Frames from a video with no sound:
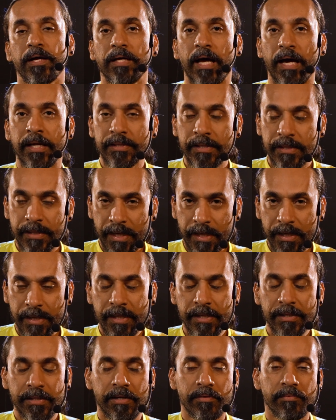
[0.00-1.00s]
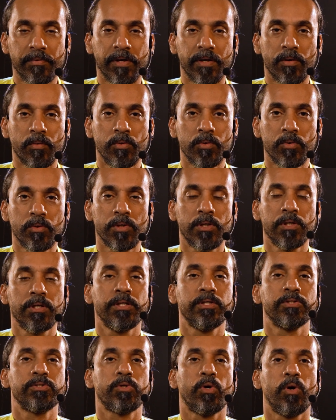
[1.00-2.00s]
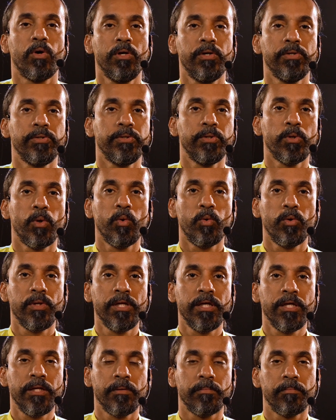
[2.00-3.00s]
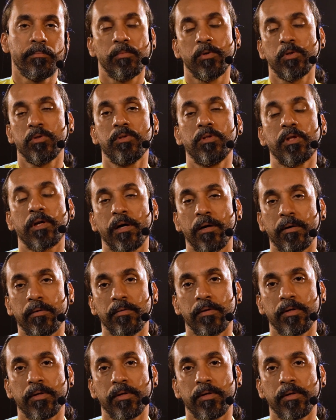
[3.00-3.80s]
And the technique that we are going to learn is called Yoni Mudra.